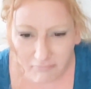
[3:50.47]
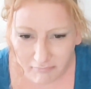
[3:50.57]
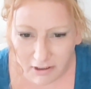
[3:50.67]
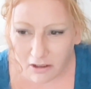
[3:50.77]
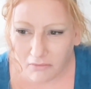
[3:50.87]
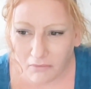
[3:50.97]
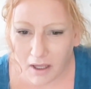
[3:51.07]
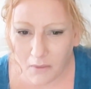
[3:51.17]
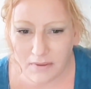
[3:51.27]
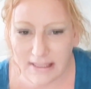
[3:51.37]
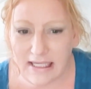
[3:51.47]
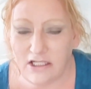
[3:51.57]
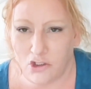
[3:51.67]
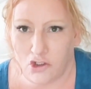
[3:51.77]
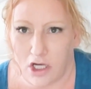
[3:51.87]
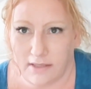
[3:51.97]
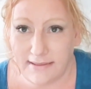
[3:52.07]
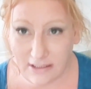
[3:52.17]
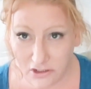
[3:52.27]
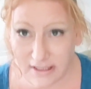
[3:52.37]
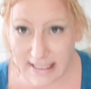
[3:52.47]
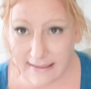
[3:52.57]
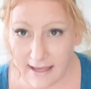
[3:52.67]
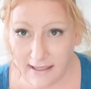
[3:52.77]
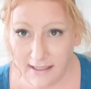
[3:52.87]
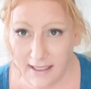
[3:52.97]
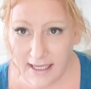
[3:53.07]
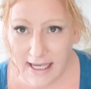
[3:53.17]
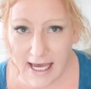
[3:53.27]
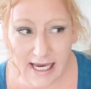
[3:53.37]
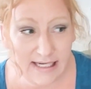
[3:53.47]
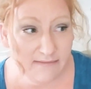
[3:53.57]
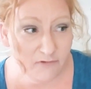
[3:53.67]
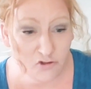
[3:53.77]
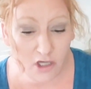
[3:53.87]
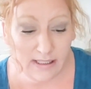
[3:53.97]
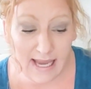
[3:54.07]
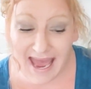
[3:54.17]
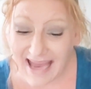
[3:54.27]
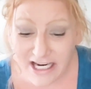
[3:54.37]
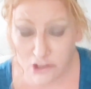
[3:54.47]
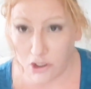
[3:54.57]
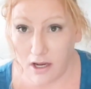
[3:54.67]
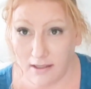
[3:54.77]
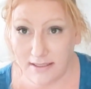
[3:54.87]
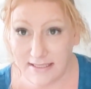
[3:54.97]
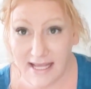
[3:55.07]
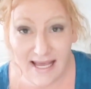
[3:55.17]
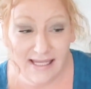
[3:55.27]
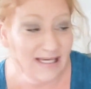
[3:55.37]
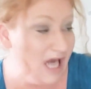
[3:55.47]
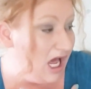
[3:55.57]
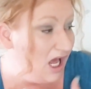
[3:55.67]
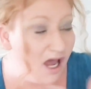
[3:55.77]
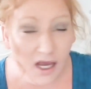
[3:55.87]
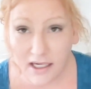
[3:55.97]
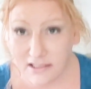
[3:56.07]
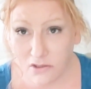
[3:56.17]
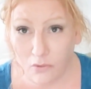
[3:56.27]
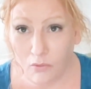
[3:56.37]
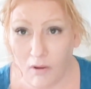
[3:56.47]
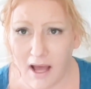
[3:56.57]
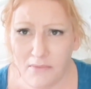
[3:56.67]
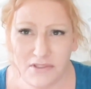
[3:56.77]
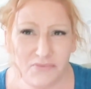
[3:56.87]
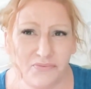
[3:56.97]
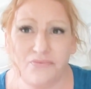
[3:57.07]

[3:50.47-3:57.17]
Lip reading: you know, I wasn't into drugs, let's just say that. I had never done any drugs. Not high school. I wasn't a